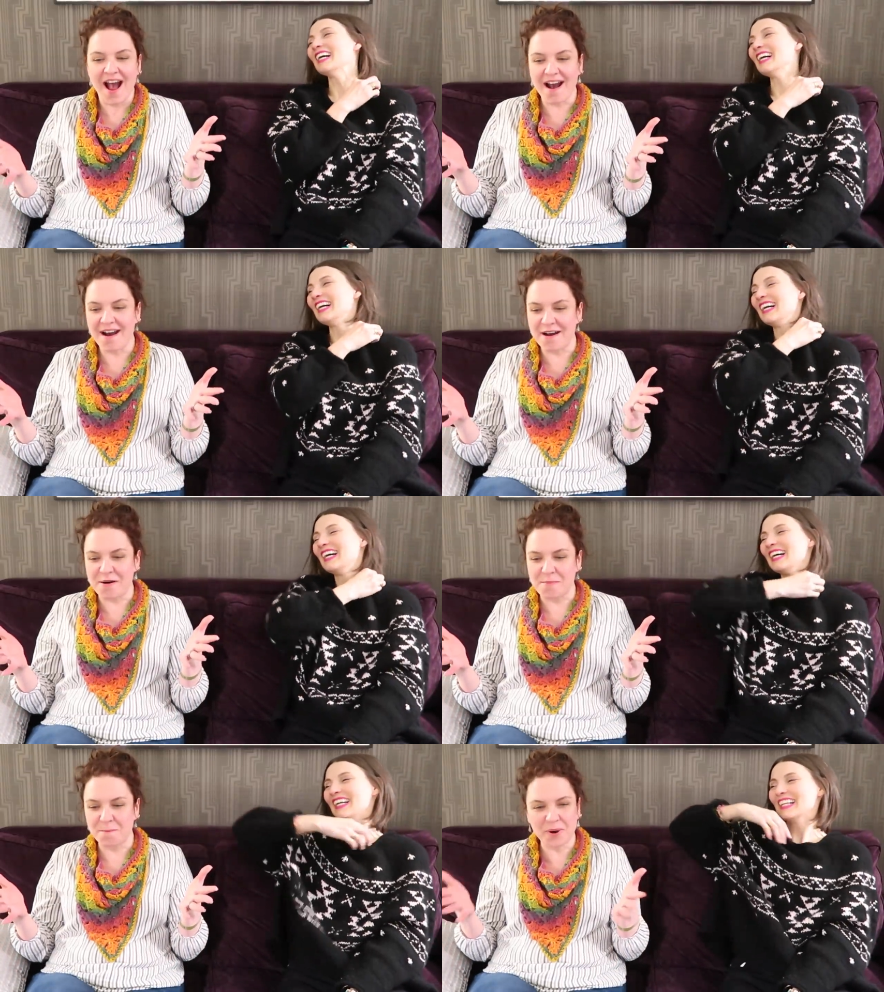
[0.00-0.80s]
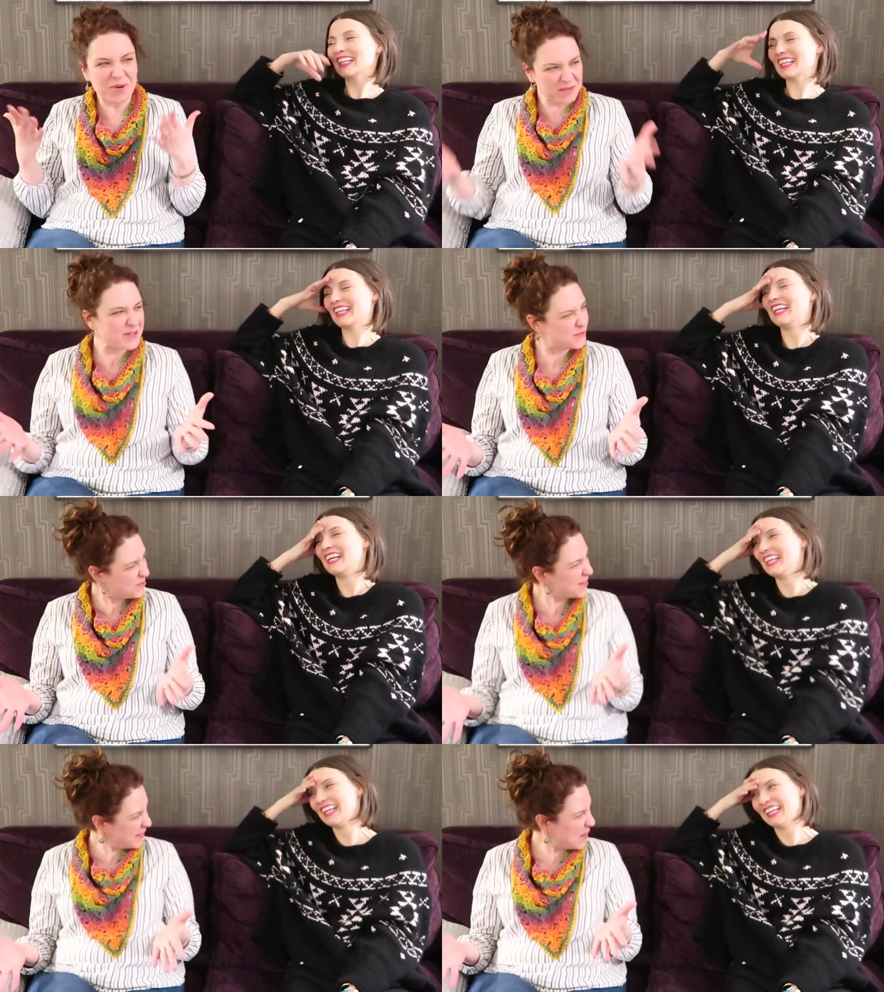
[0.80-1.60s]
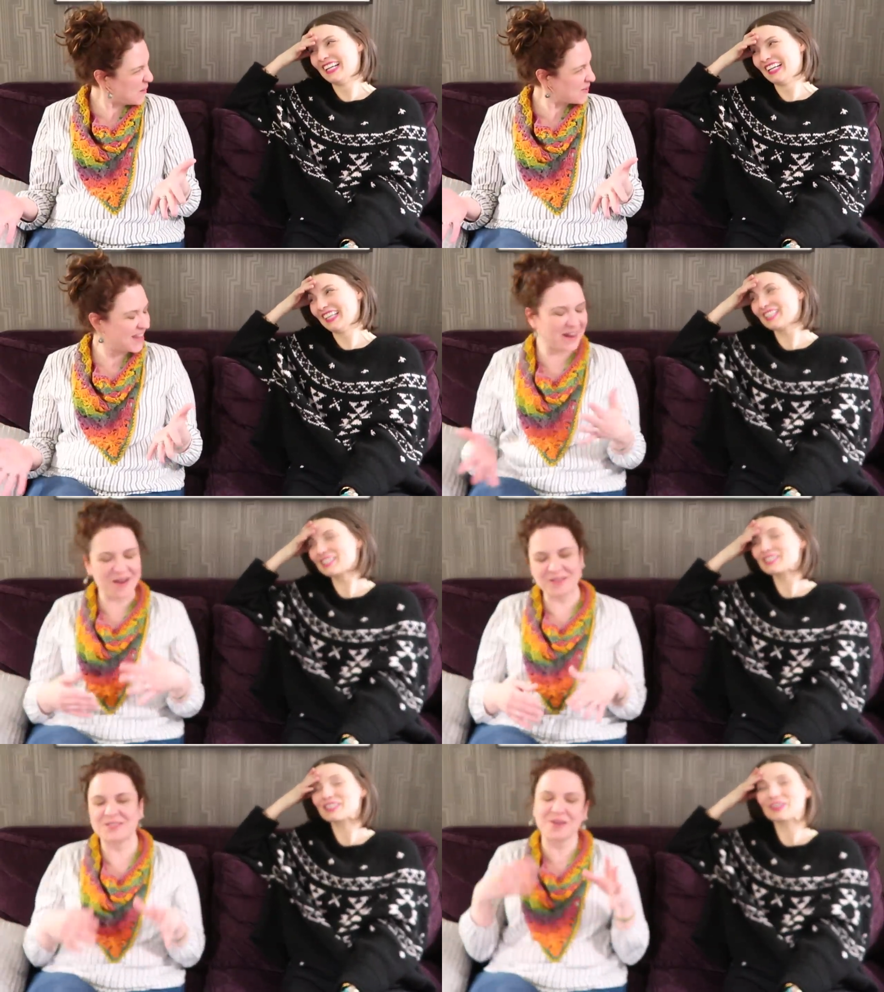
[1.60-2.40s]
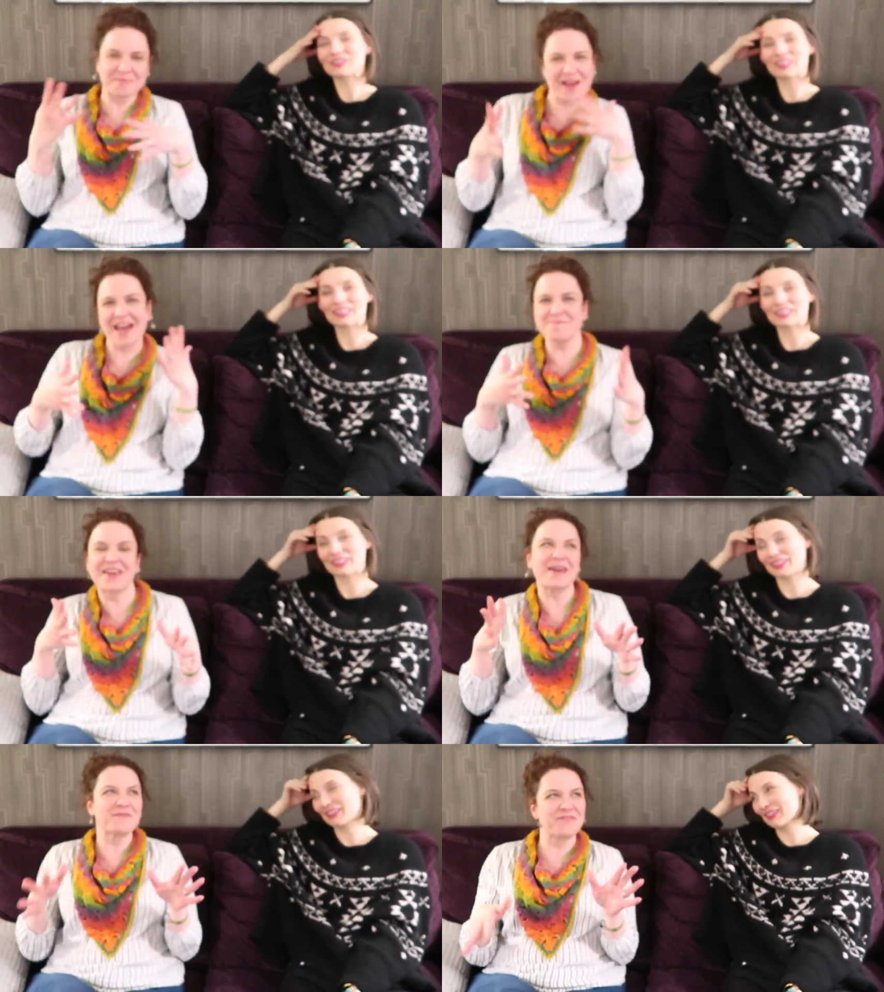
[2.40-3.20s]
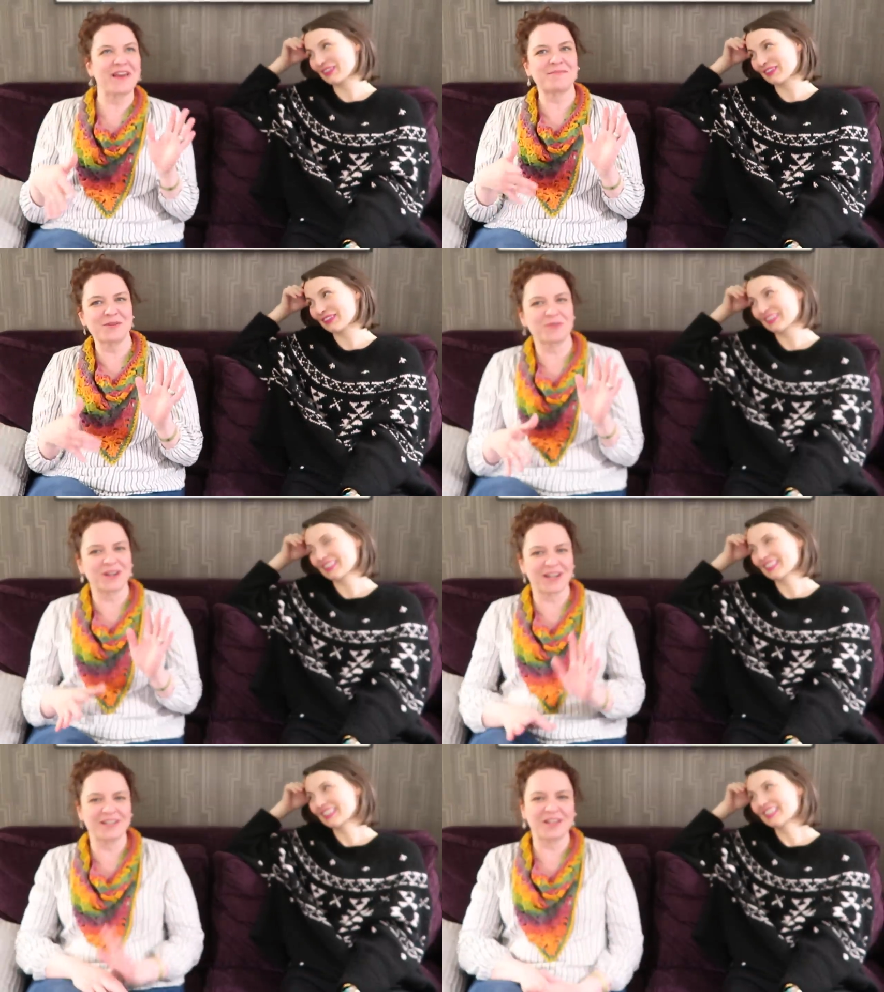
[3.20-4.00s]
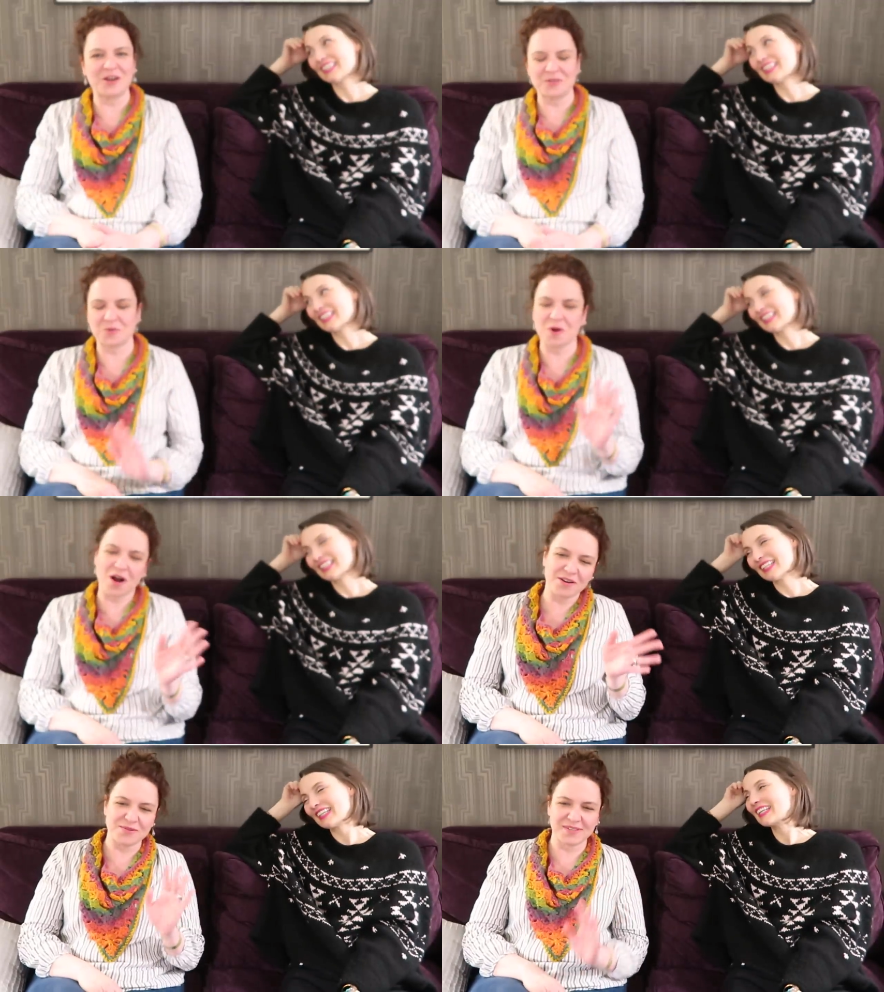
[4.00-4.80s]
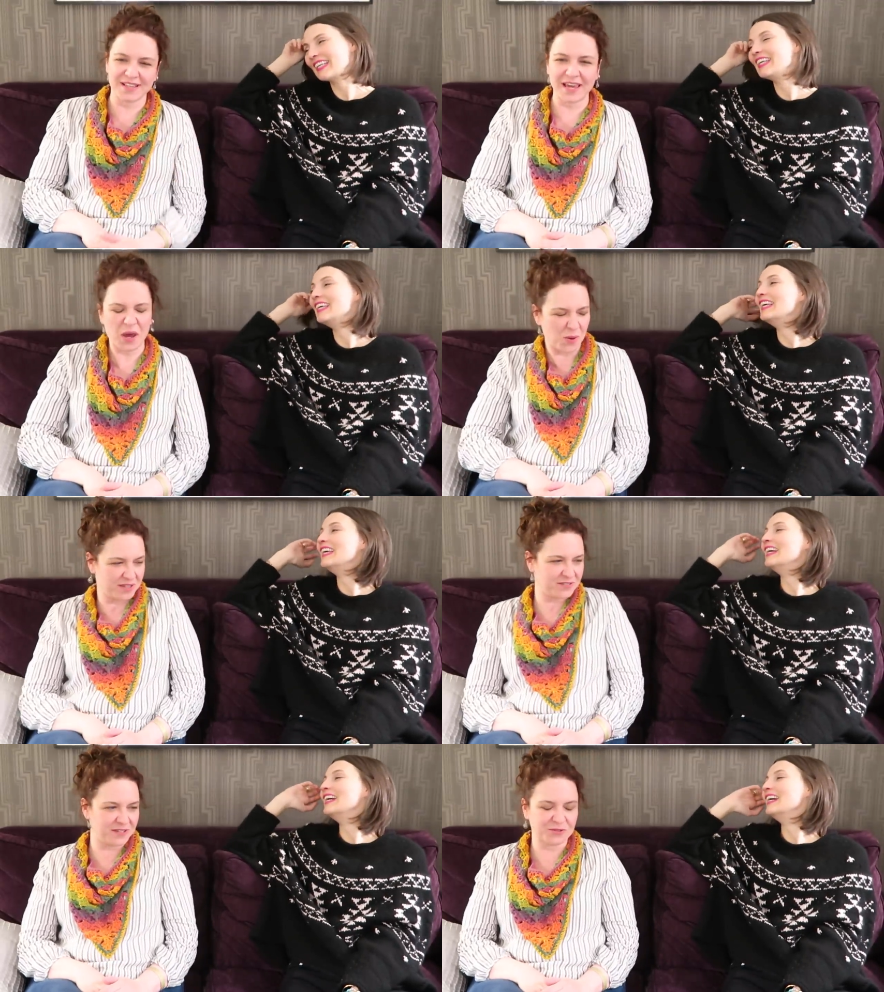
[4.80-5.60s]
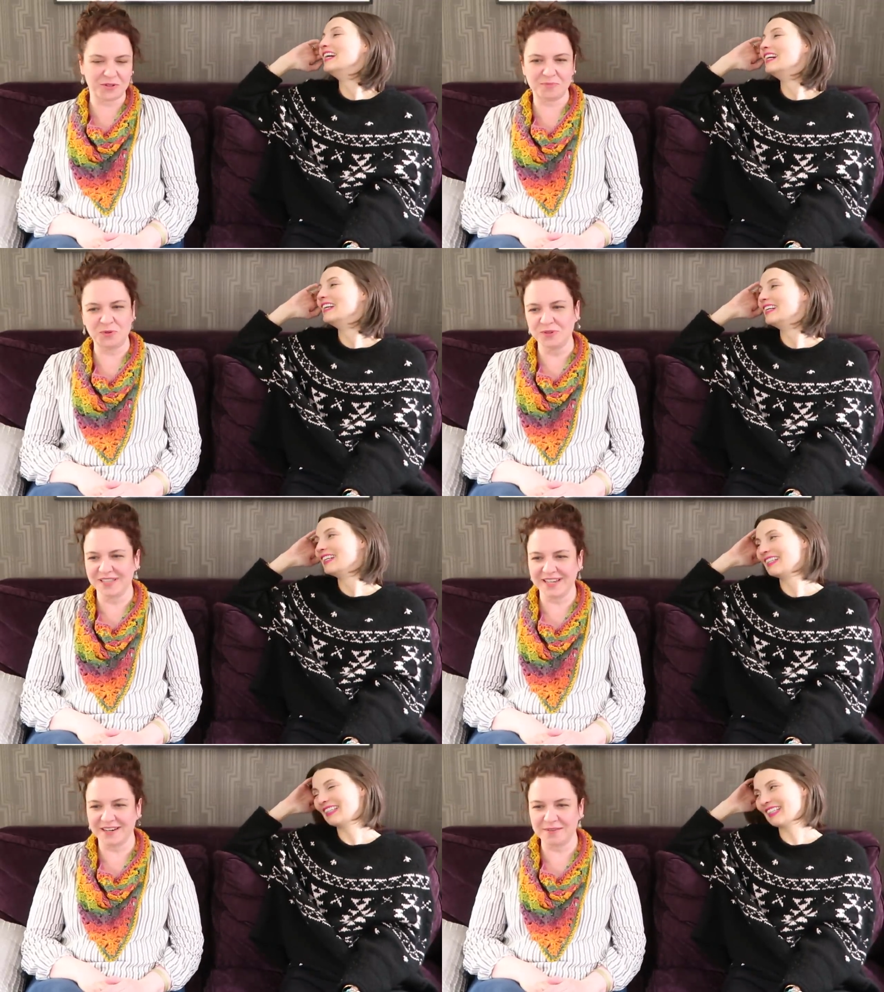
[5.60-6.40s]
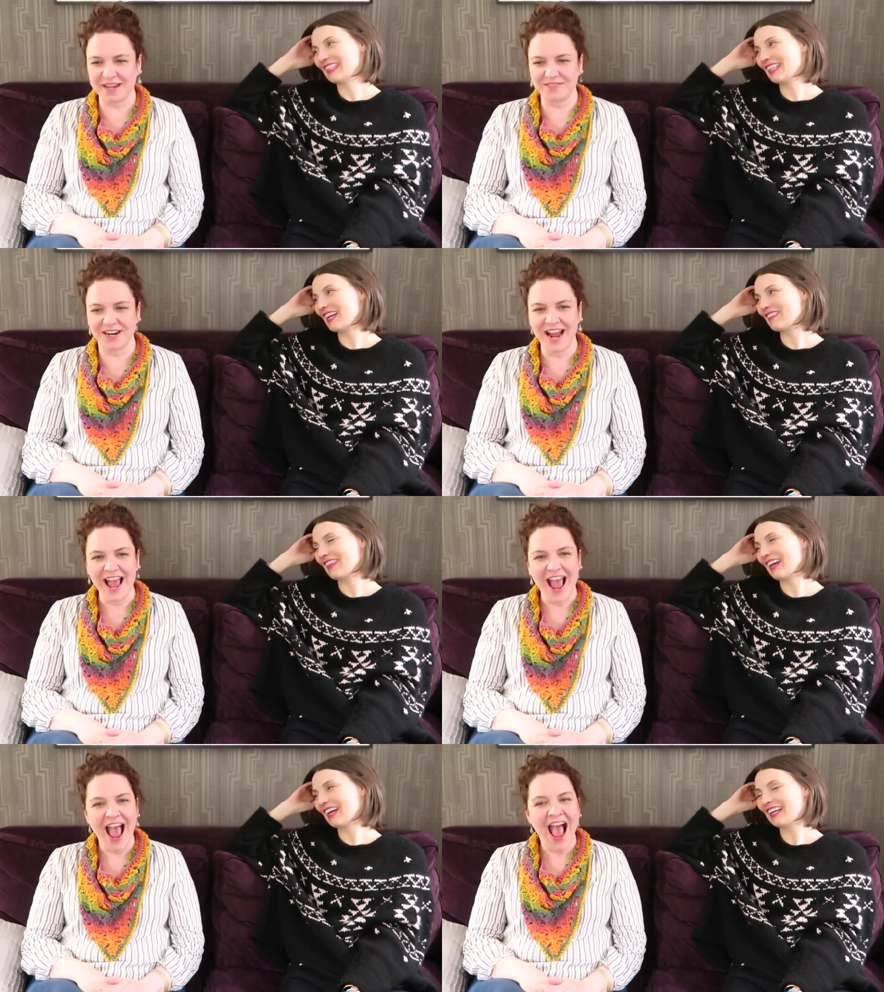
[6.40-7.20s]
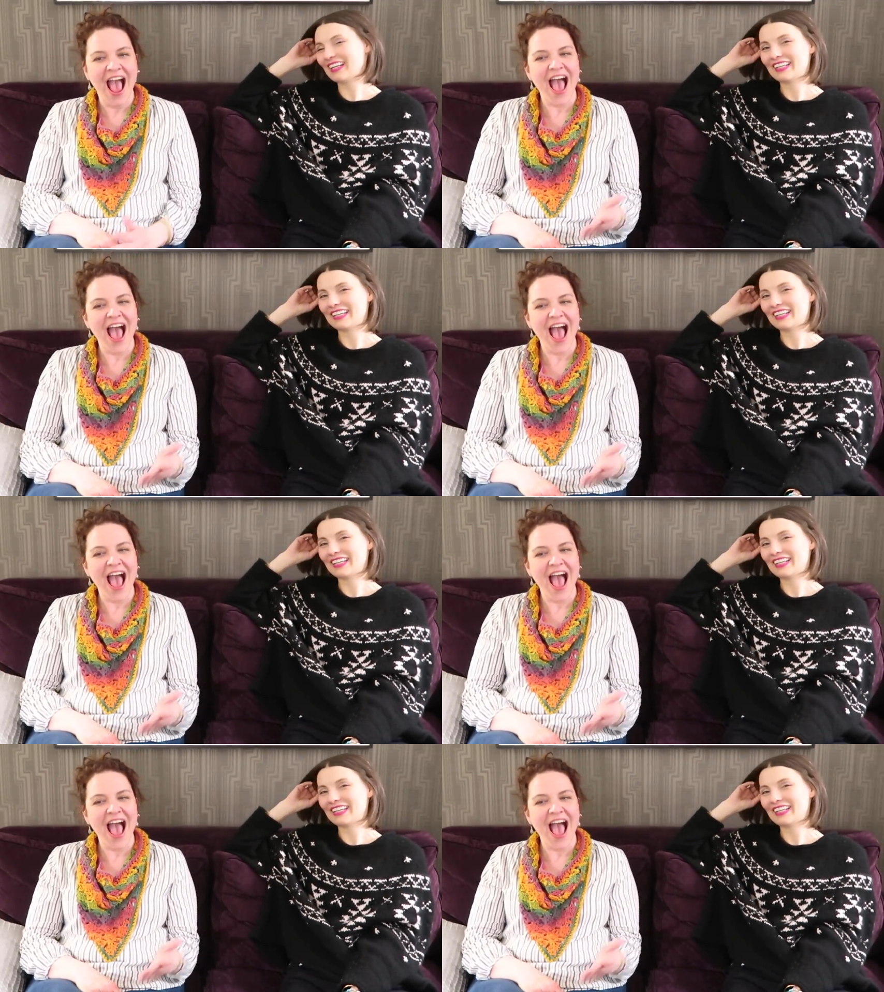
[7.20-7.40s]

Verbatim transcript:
Speaker 1: Um, but we, it was real cute, you know? So it kind of became a family word, you know? So we were all using like, oh, this feels real moogly or whatever.